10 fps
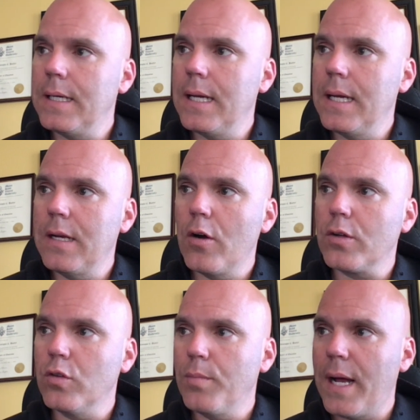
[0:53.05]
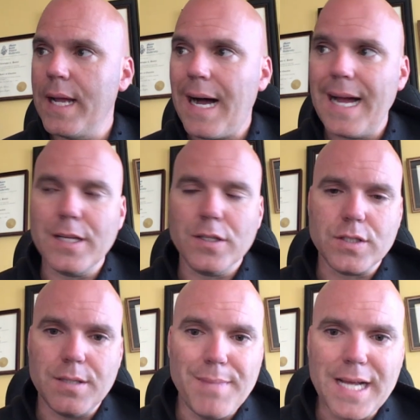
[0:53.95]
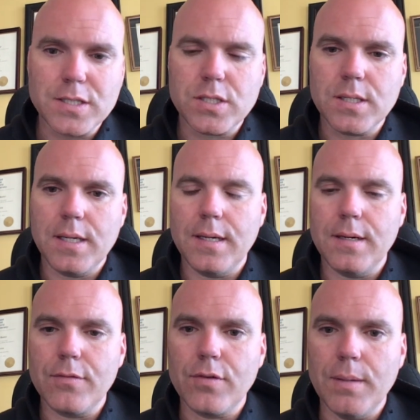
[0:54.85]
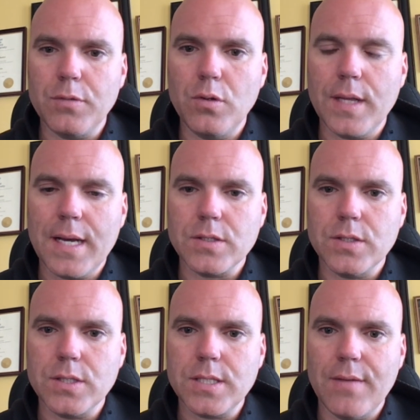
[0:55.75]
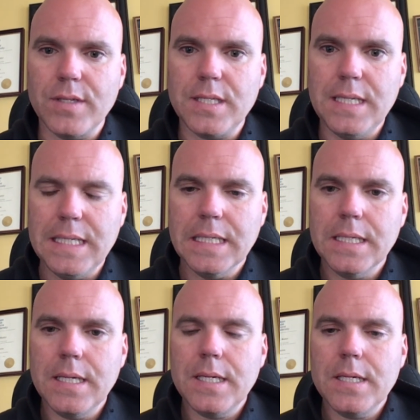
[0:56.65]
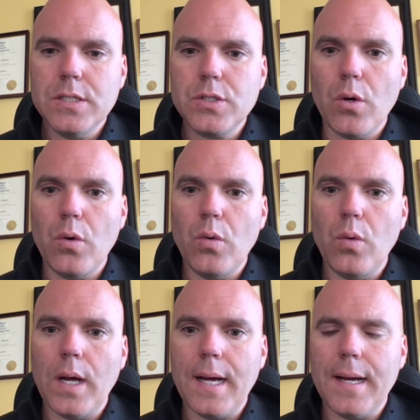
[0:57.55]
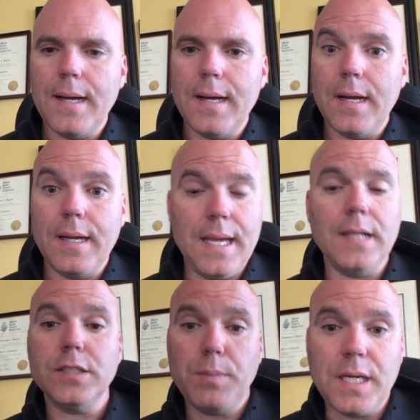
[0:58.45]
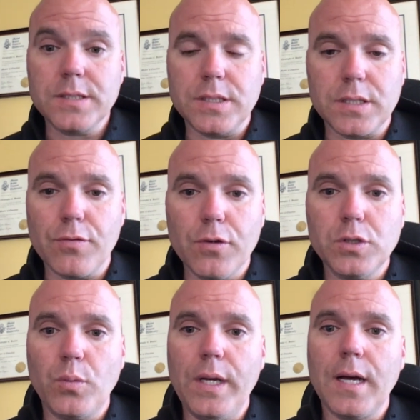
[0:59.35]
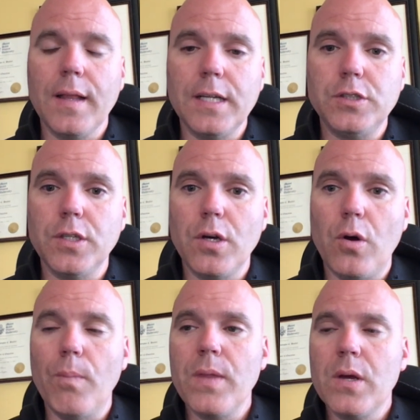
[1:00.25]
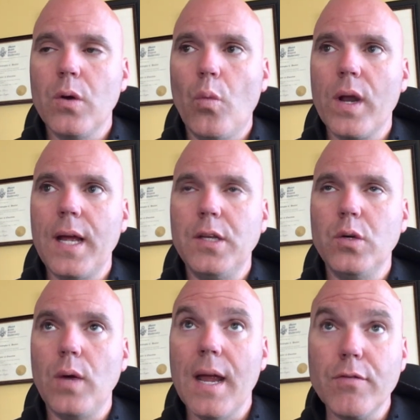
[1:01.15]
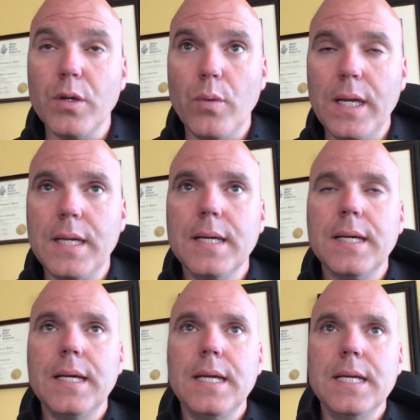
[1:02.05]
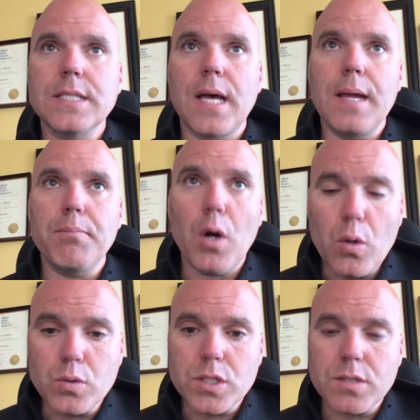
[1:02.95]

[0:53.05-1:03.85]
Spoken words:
an article by Isles and Metz from 2017. So again, just because it's the first week, I'll let you know what I do every week is I post